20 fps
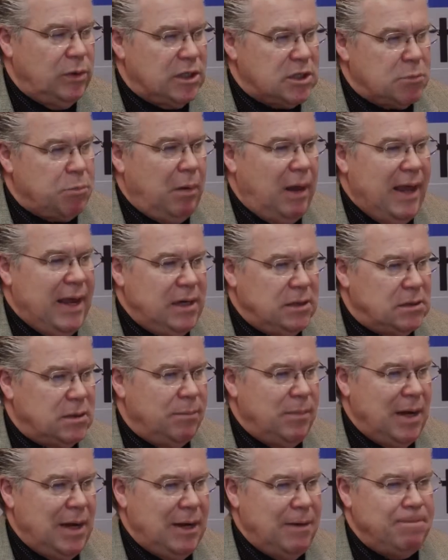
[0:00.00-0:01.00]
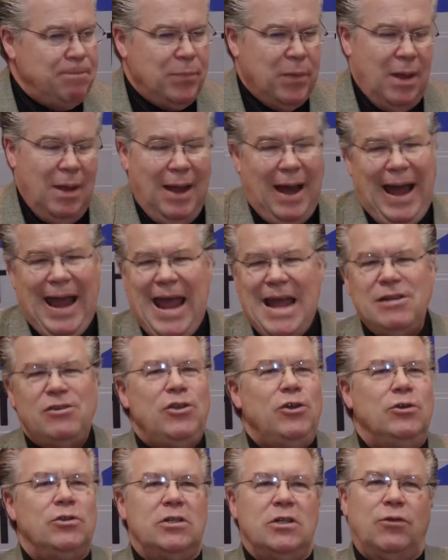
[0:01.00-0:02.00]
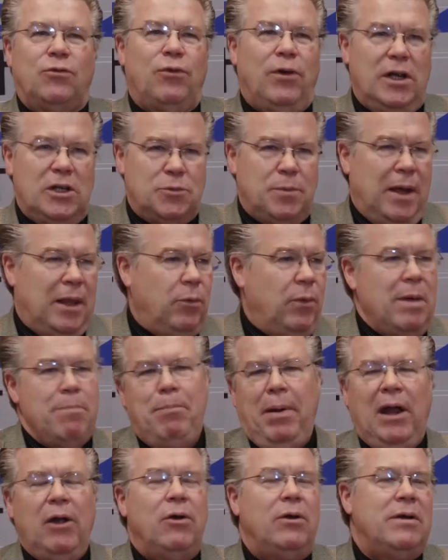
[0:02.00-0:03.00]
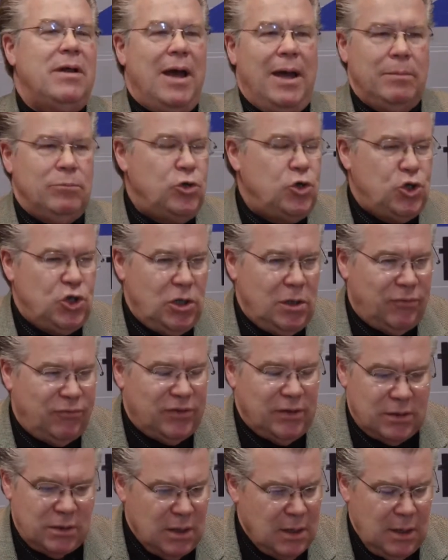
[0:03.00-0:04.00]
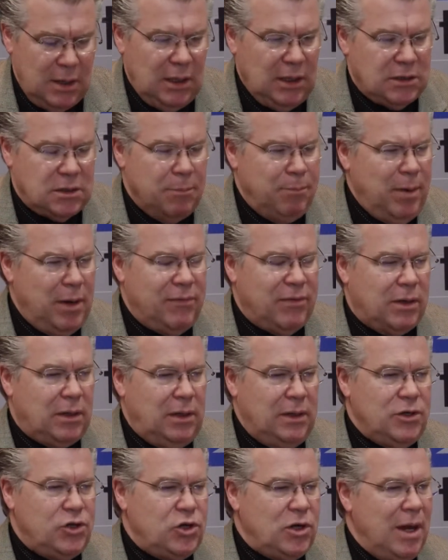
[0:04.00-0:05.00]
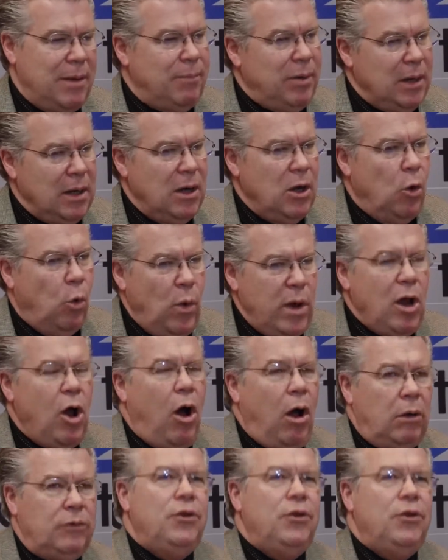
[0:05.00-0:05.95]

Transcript: explain to me, I hate to use this phrase, by the way, paradigm shift. It's a bit of a cliche, but we all